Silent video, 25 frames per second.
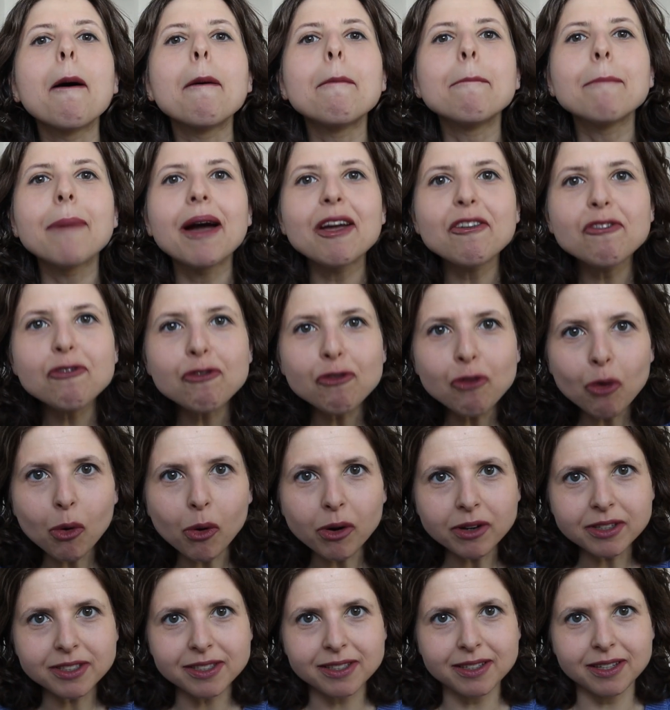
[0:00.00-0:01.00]
My
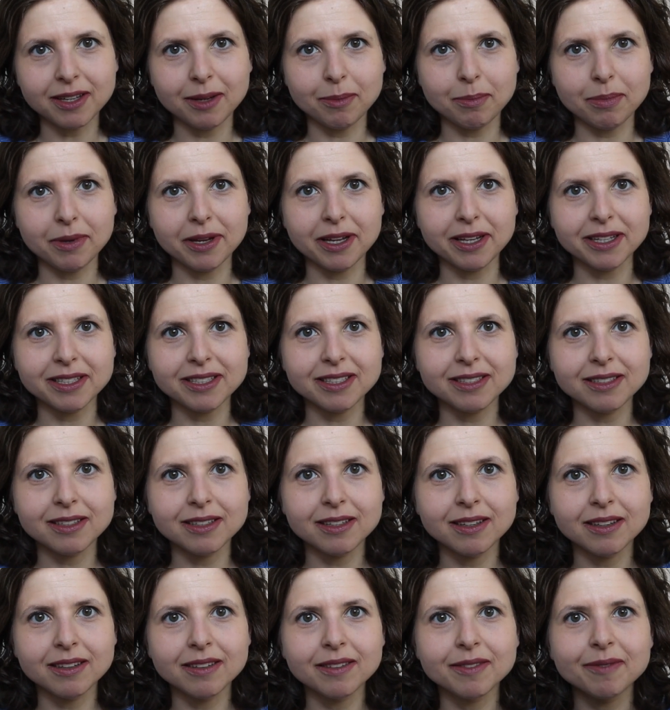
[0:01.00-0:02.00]
fourth tip
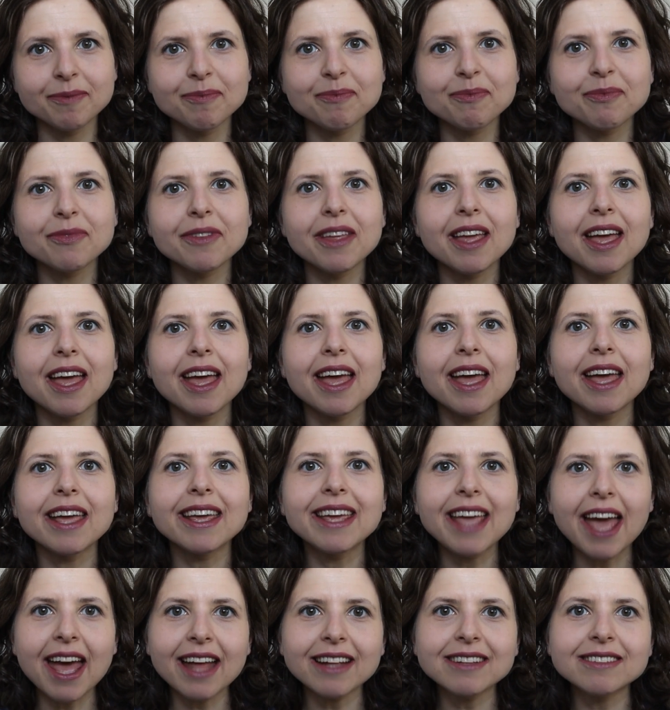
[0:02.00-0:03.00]
is
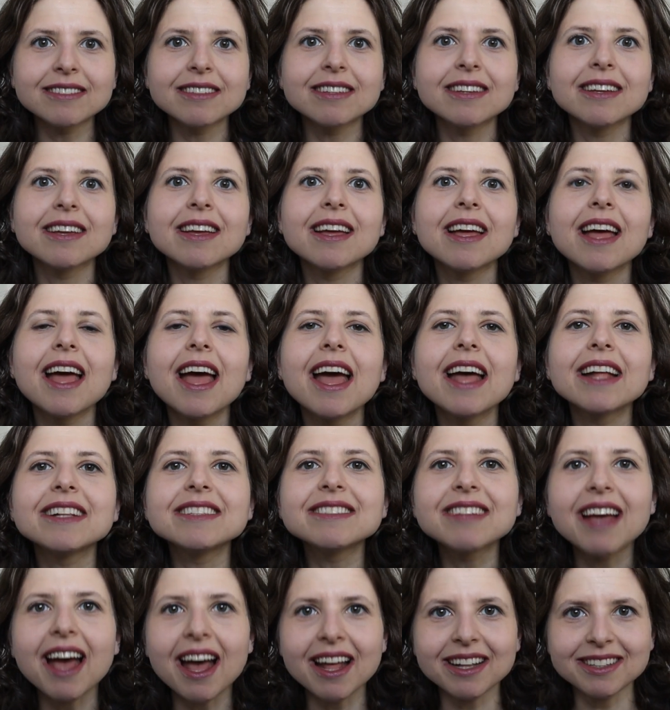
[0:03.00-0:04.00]
get a
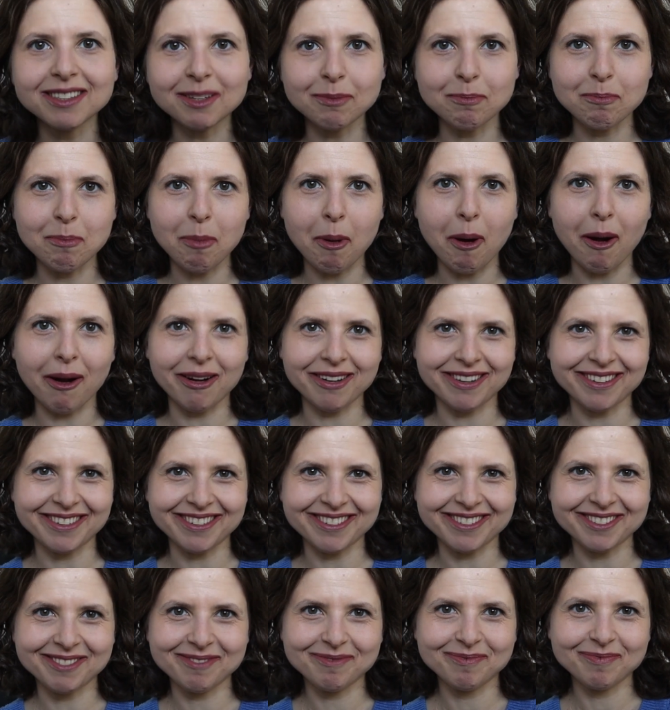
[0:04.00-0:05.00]
tandem
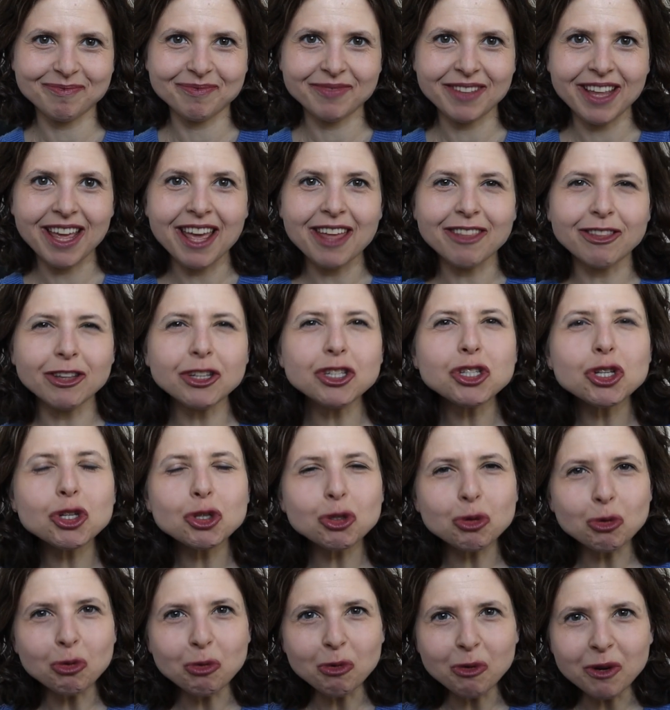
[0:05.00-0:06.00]
partner. This
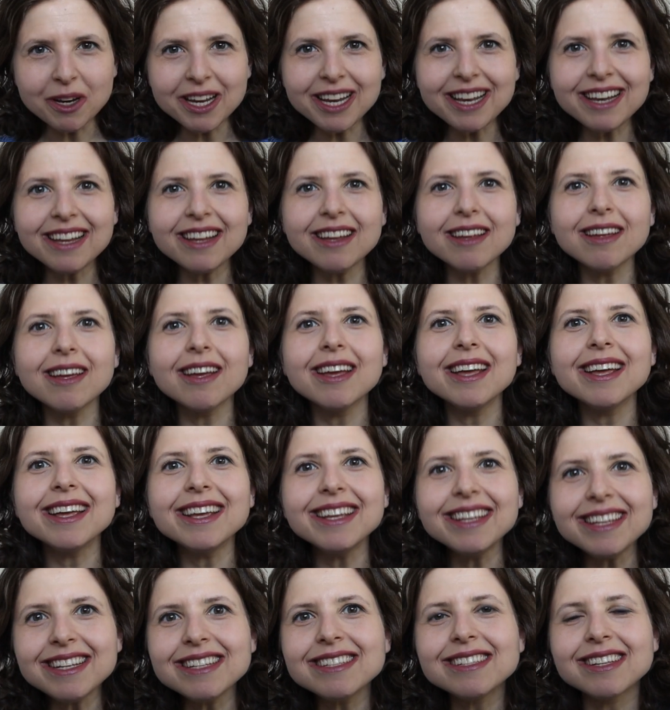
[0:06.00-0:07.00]
is really
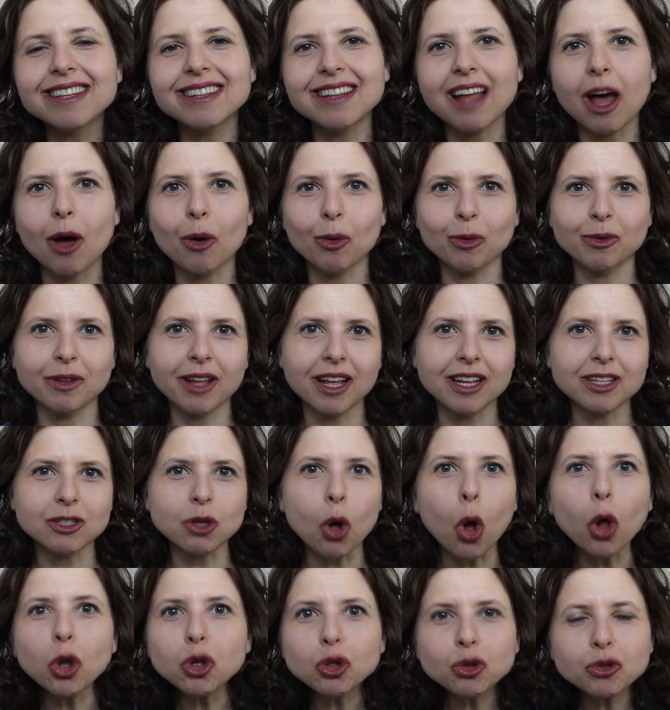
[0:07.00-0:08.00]
easy
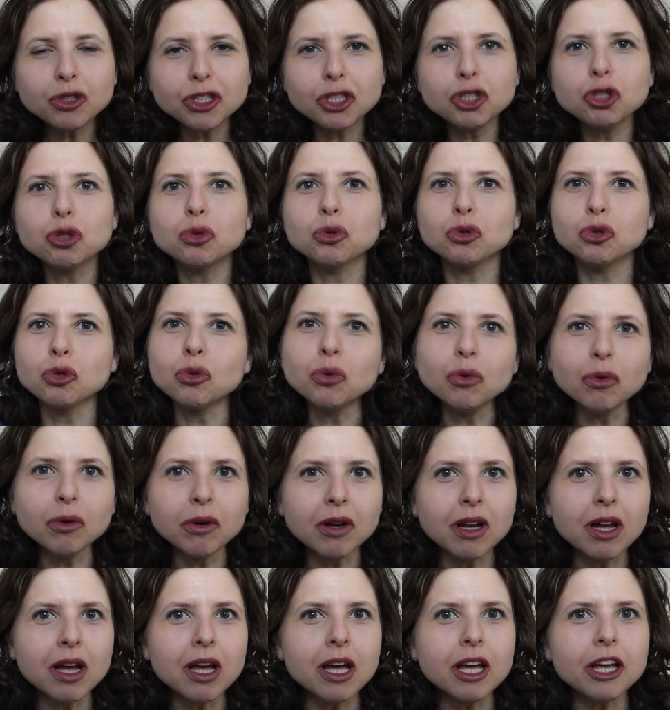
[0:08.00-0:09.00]
nowadays. All you need to
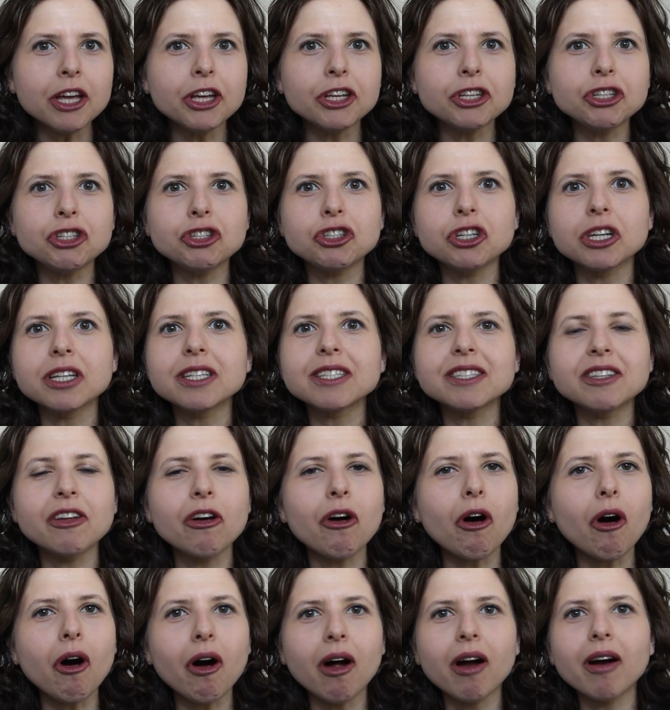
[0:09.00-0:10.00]
do, it's just
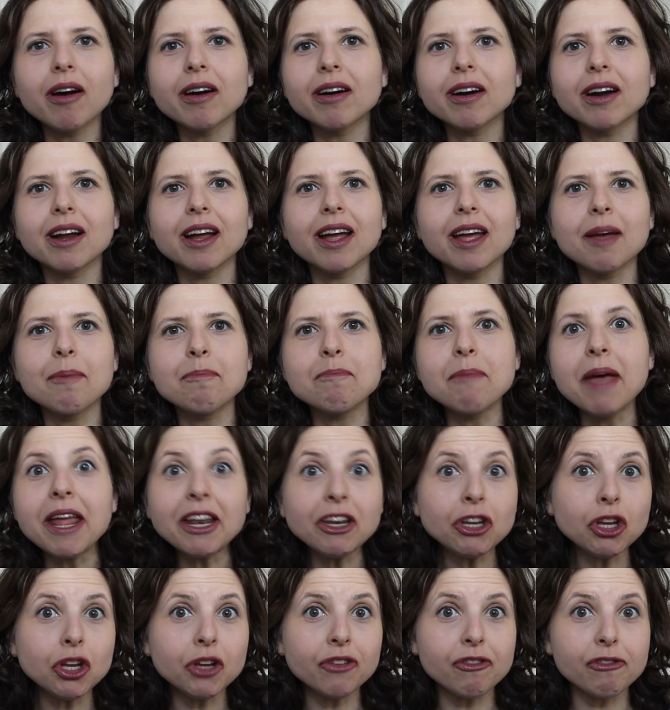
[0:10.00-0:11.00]
there are
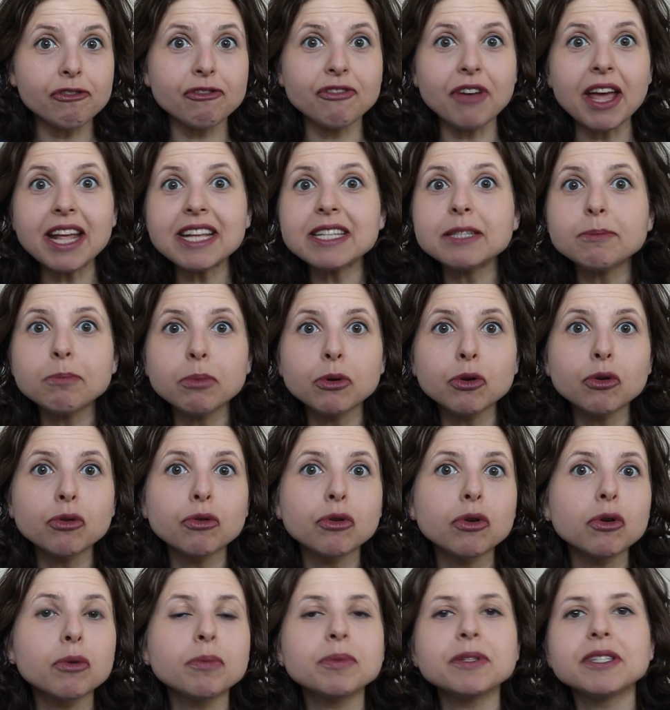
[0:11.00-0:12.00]
many Facebook
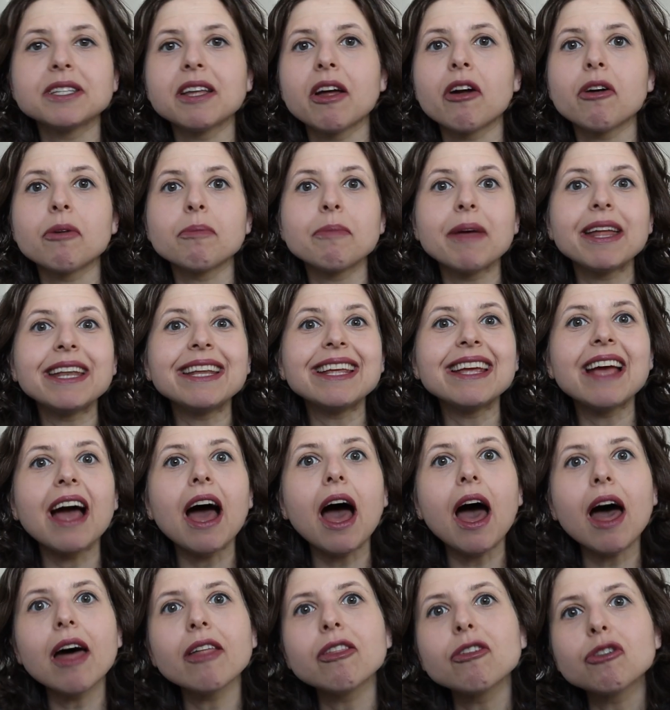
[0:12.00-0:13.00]
groups, there are
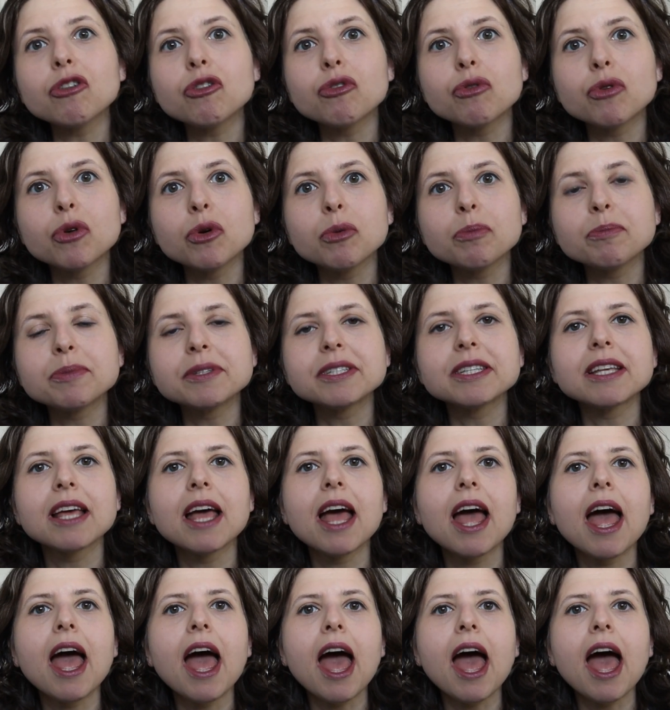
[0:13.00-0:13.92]
many other groups